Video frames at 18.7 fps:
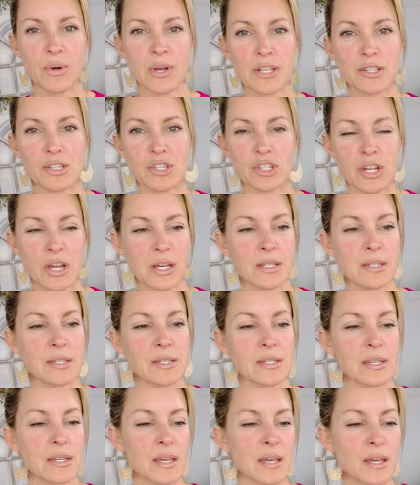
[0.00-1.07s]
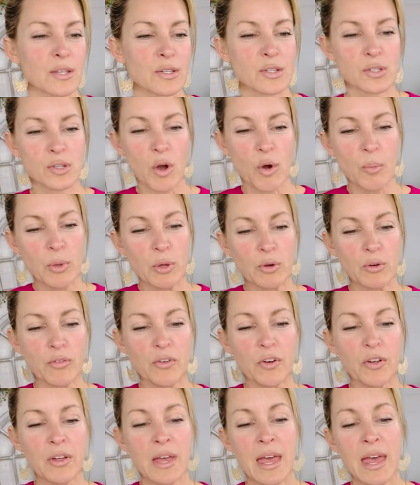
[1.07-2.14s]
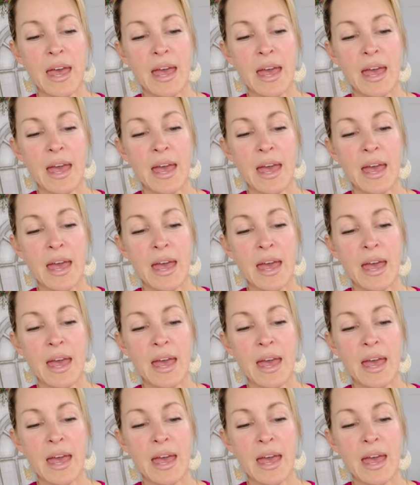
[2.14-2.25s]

It's just so beautiful.